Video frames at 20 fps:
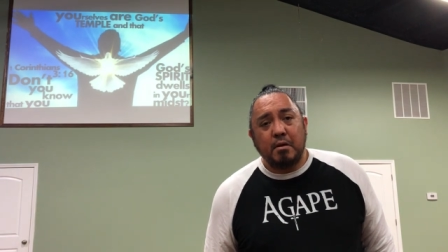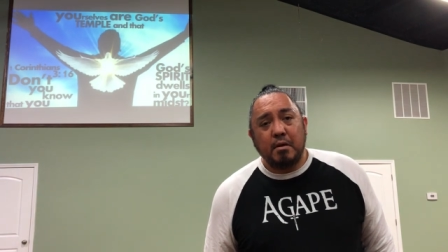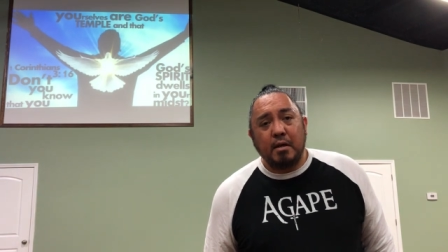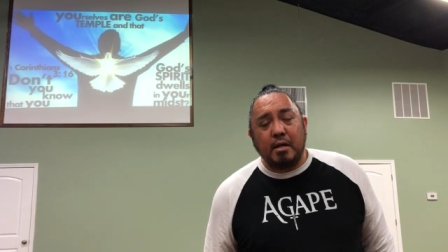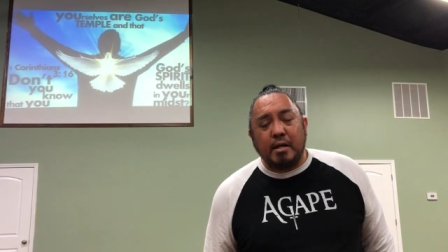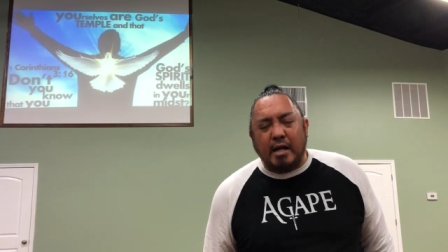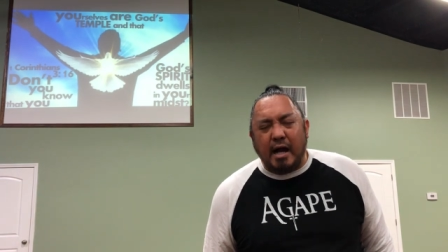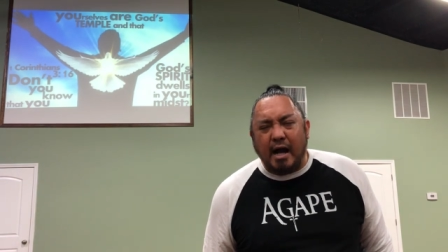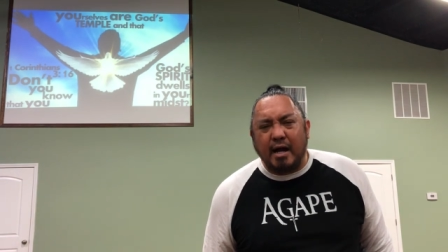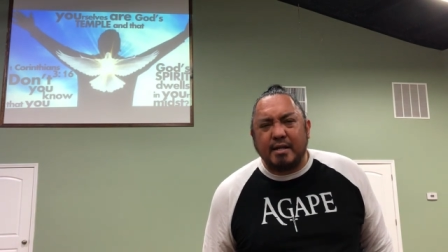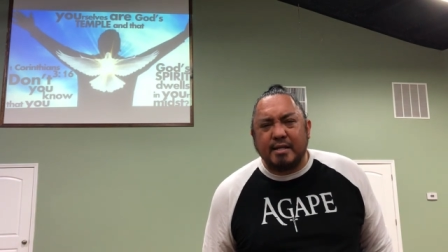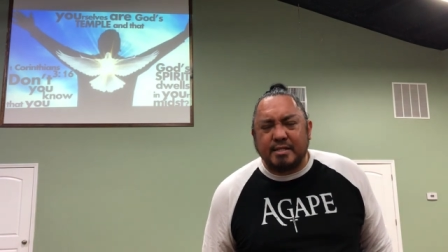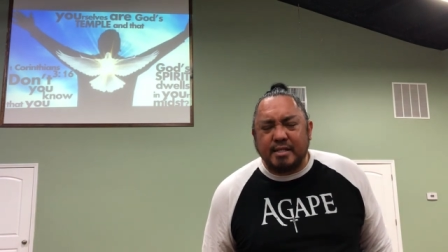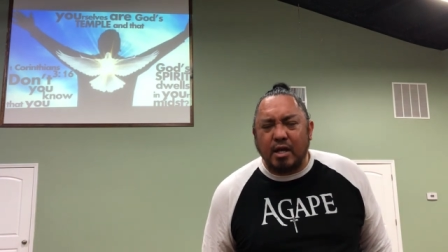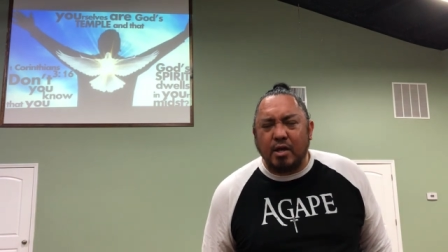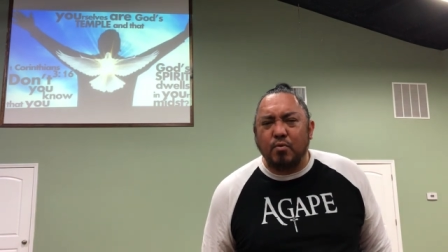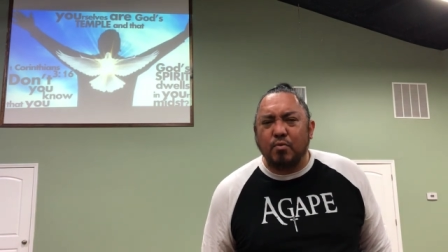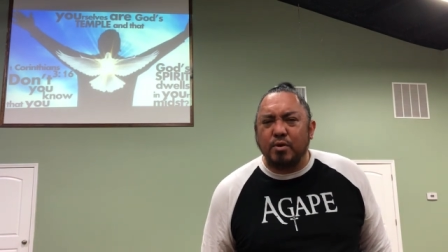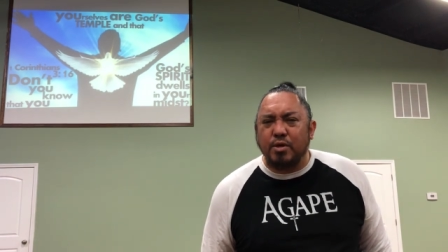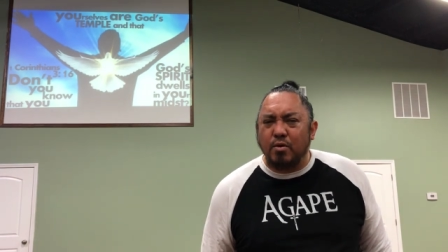And God is
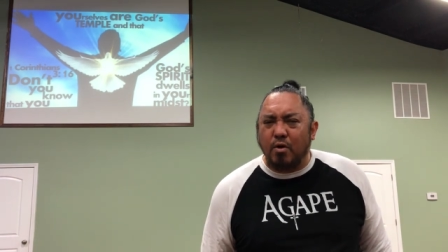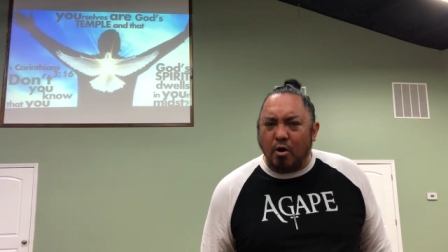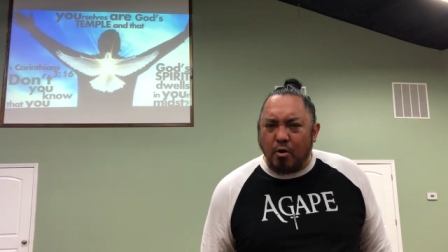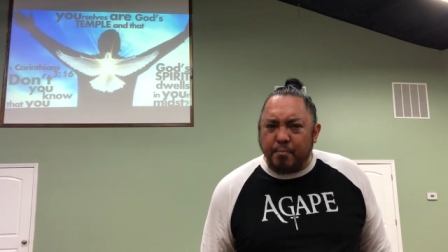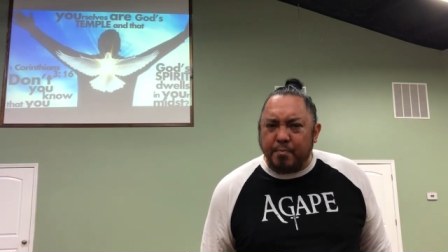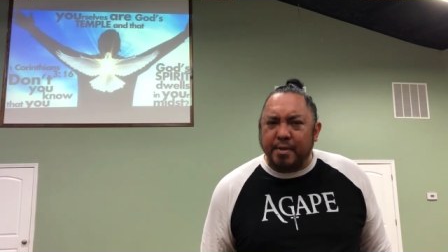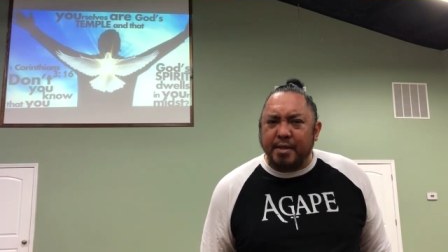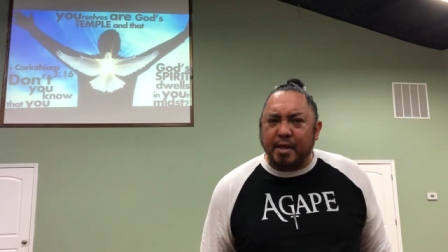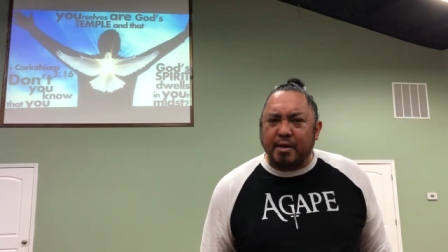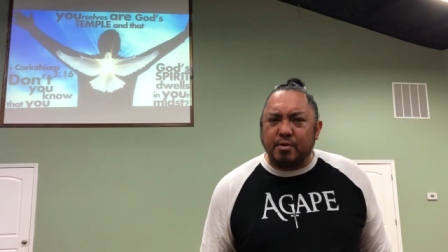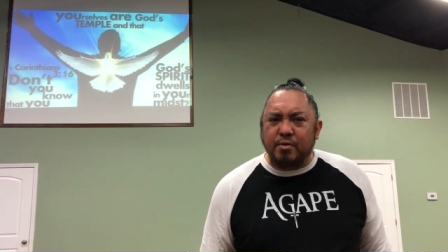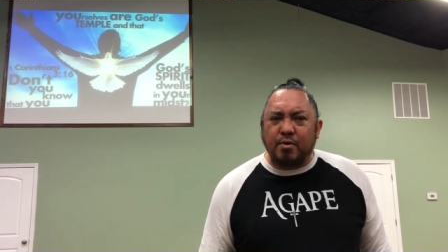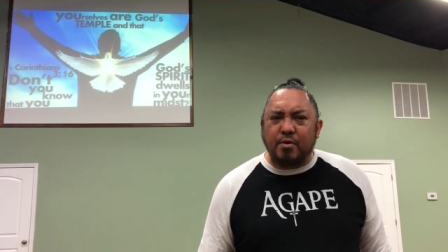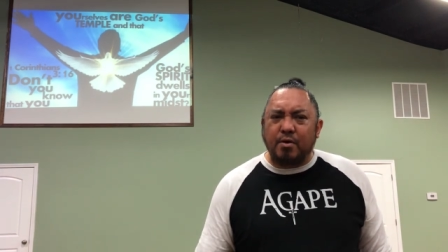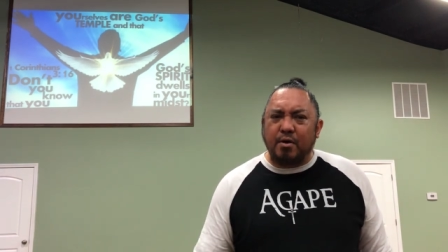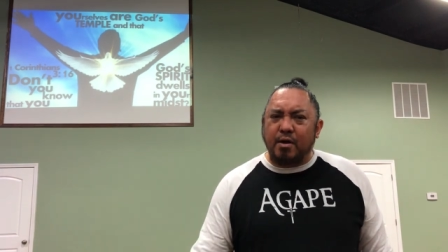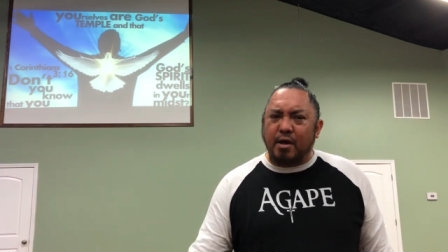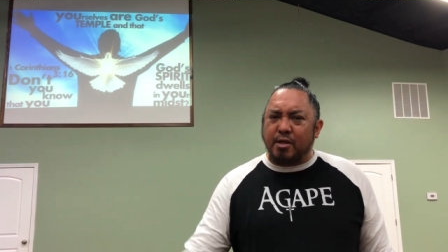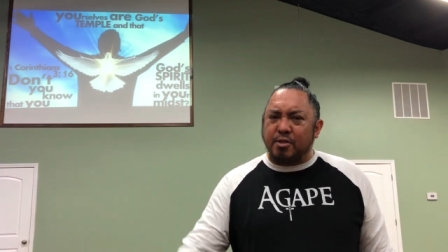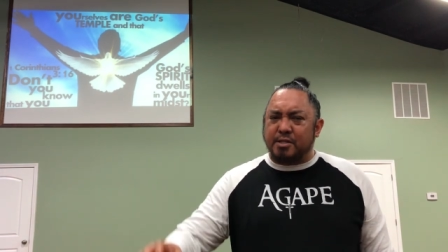saying, will you open that
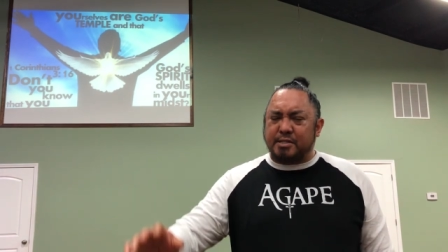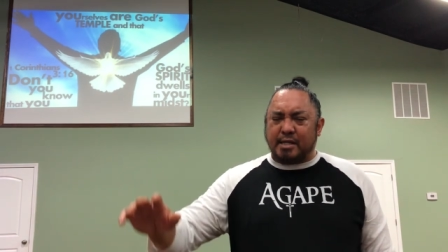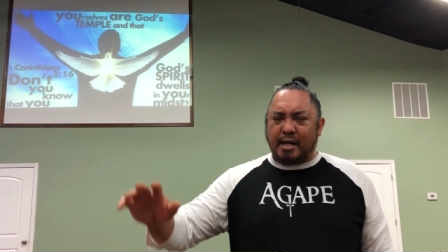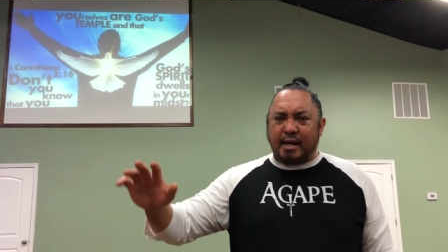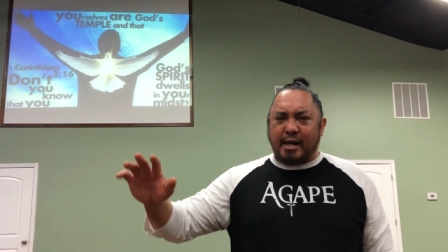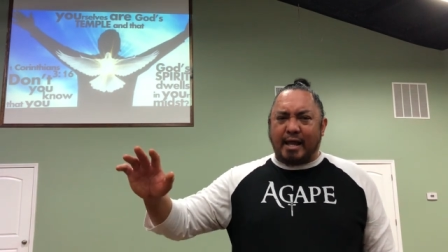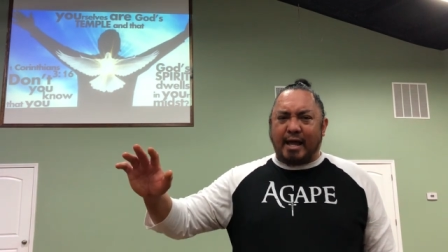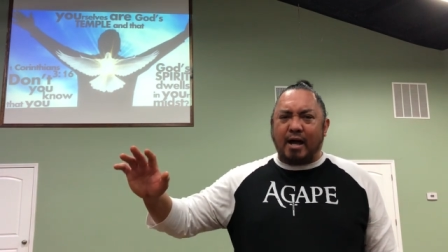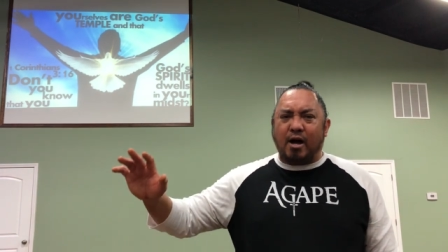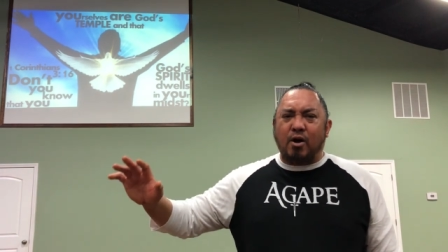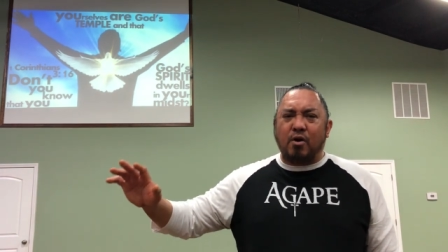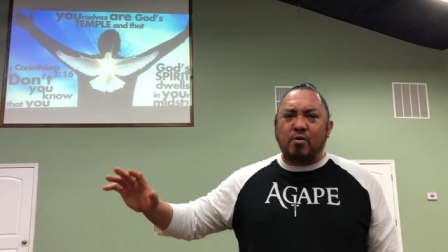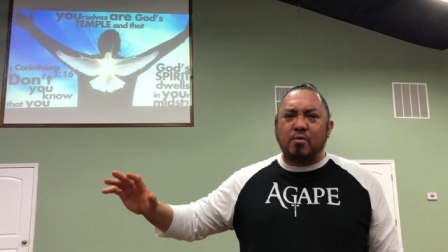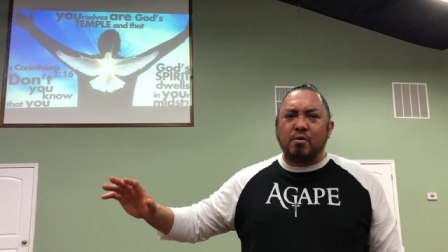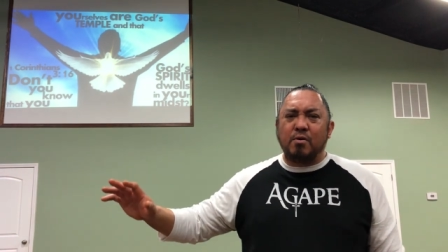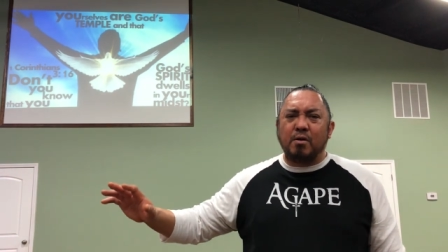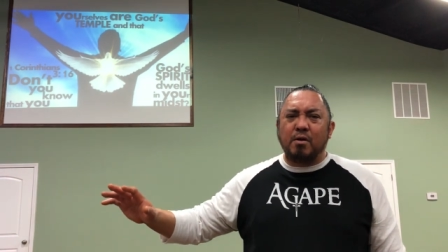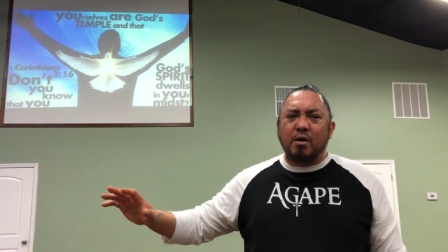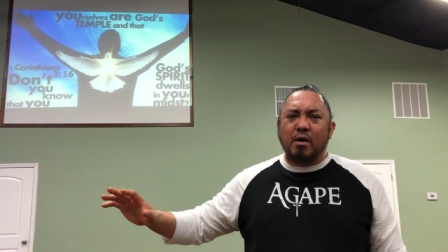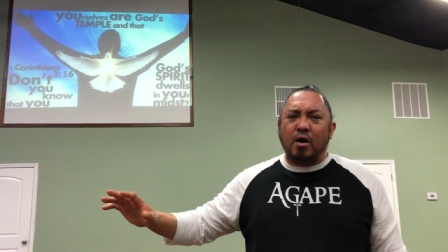door and just
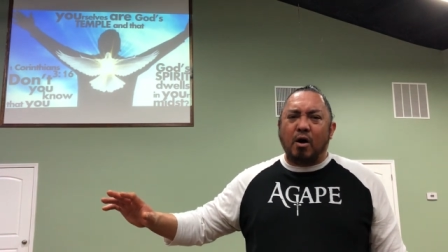allow